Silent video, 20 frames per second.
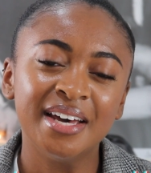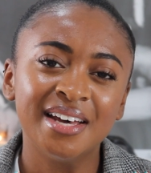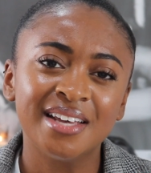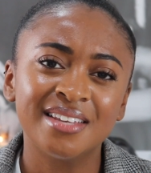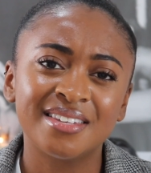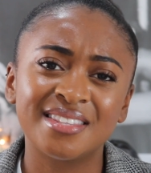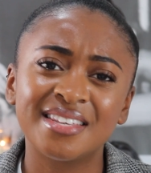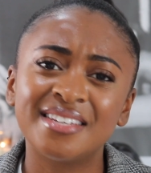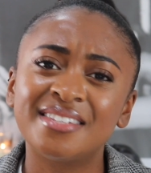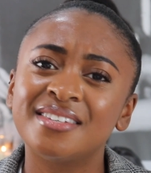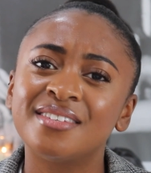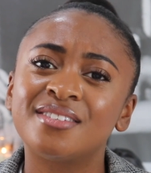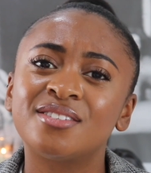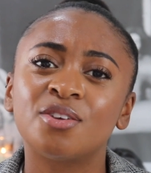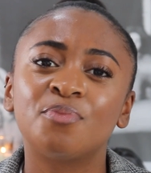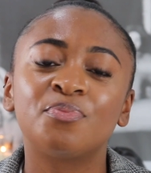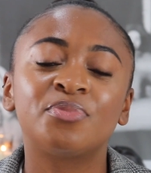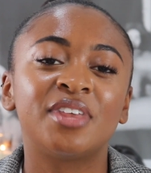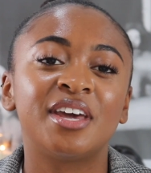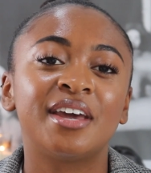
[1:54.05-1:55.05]
So this is
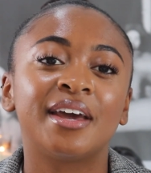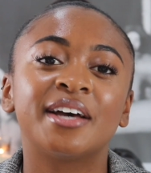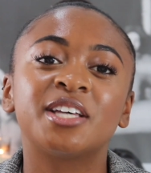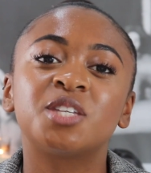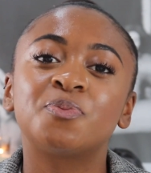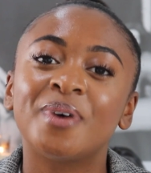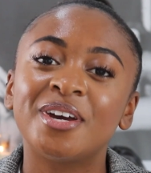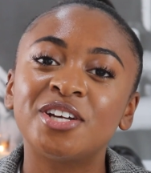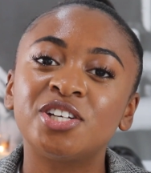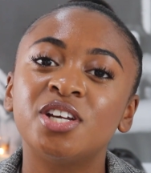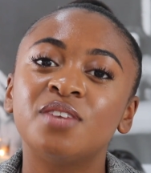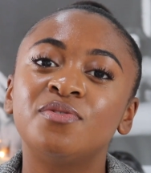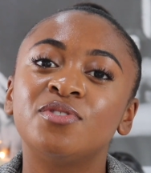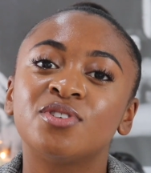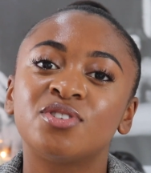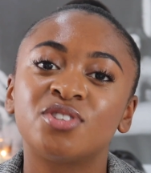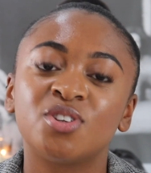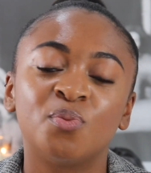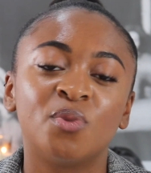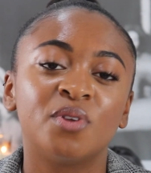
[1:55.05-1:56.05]
something, especially if you're
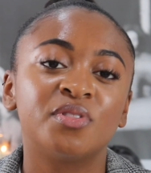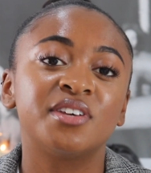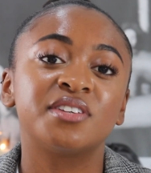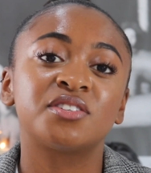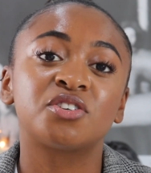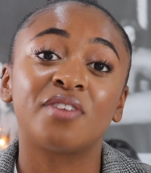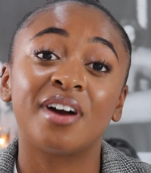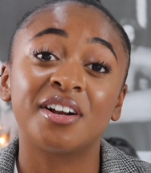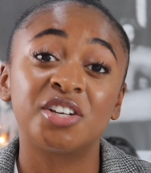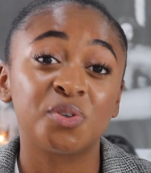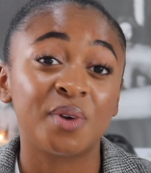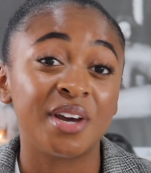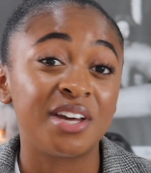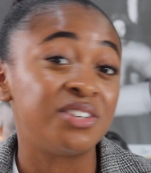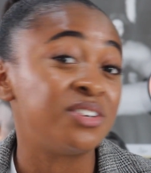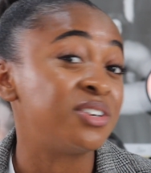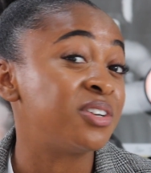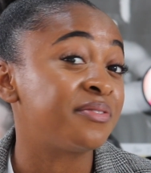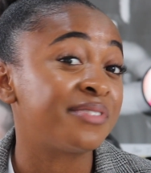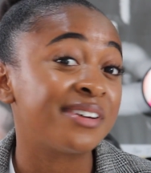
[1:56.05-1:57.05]
someone that's graduated
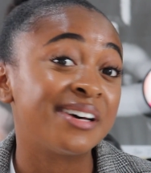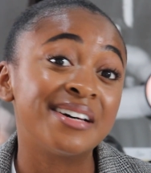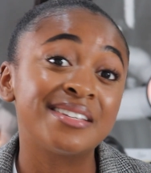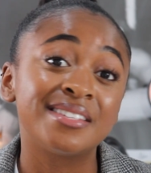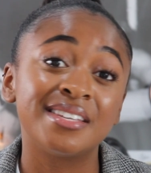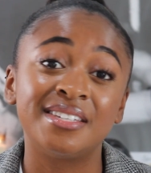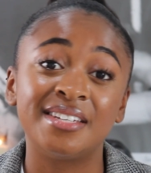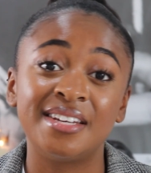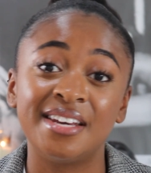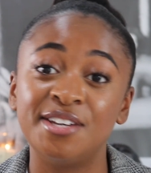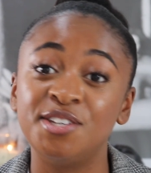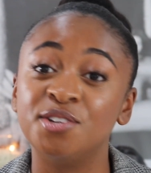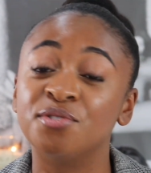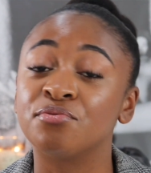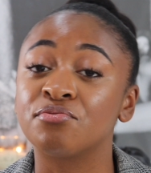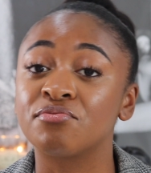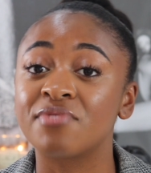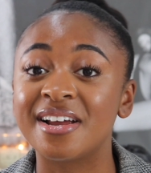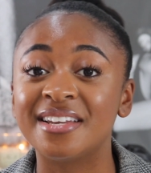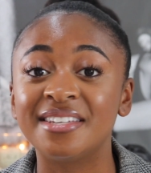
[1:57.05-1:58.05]
university,
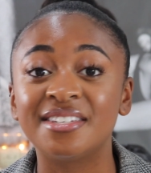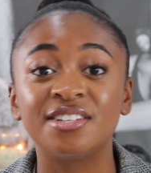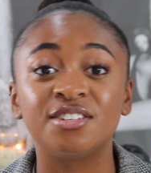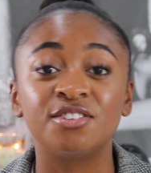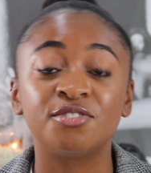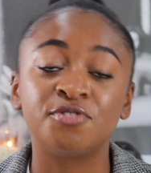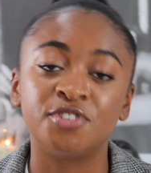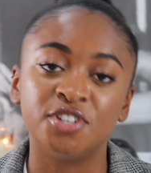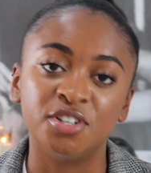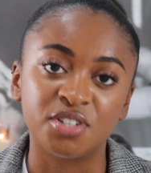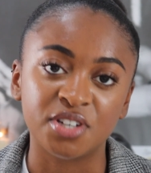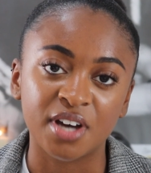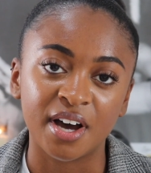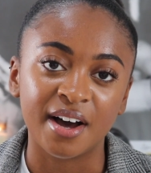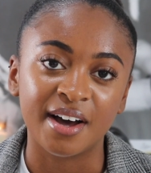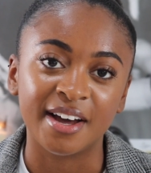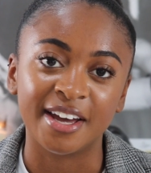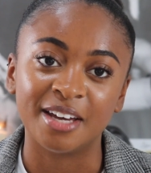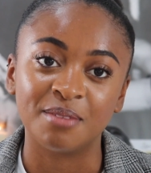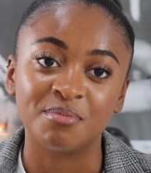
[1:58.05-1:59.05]
you've rented a few
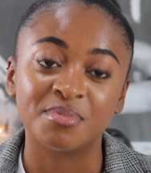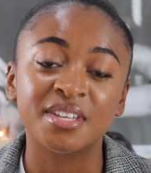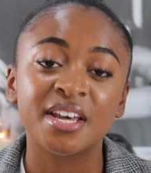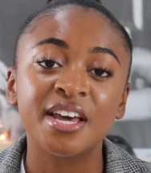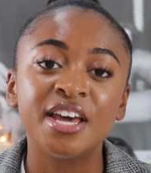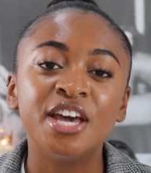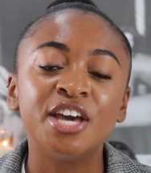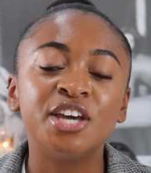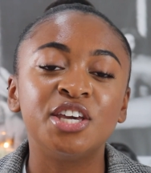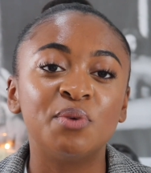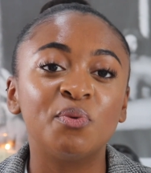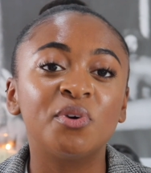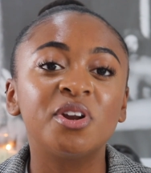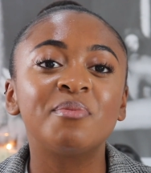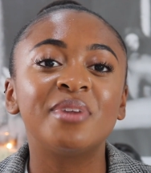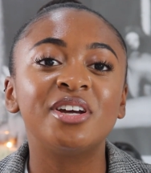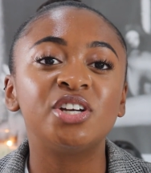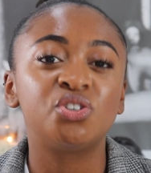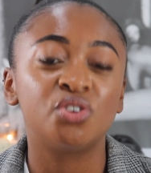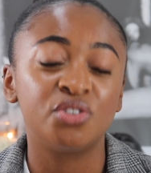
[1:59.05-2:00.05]
times, you want to
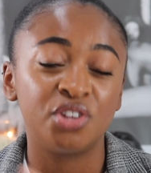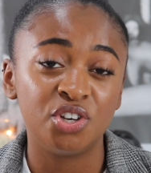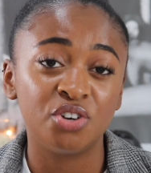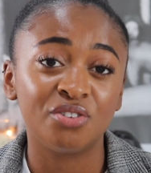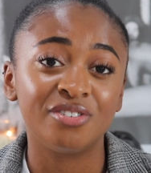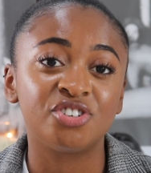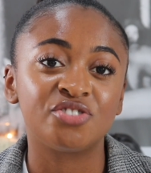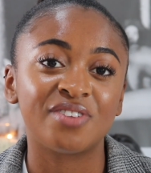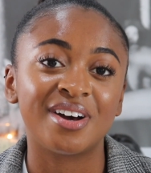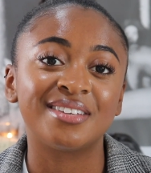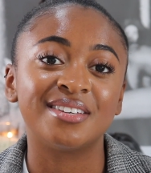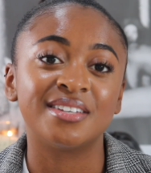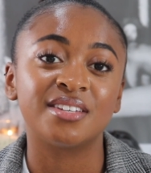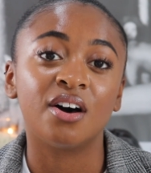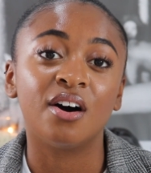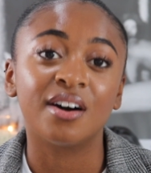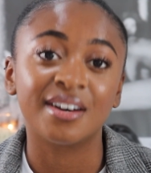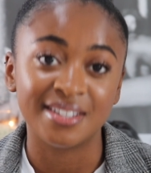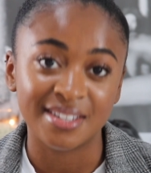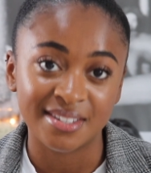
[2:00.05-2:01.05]
make sure that your addresses
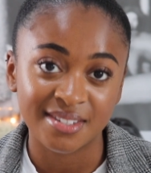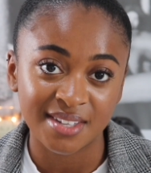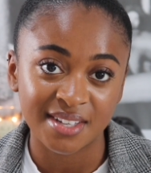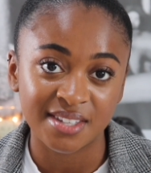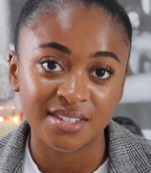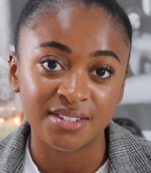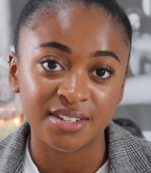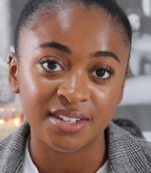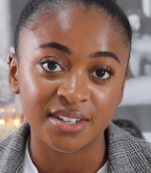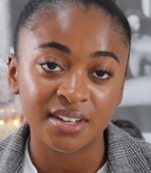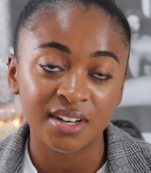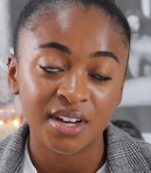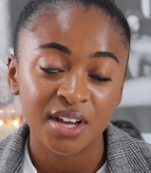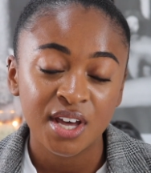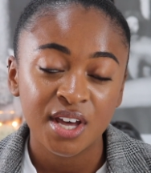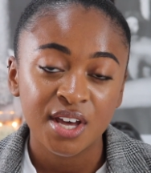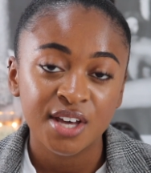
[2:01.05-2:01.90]
are consistent.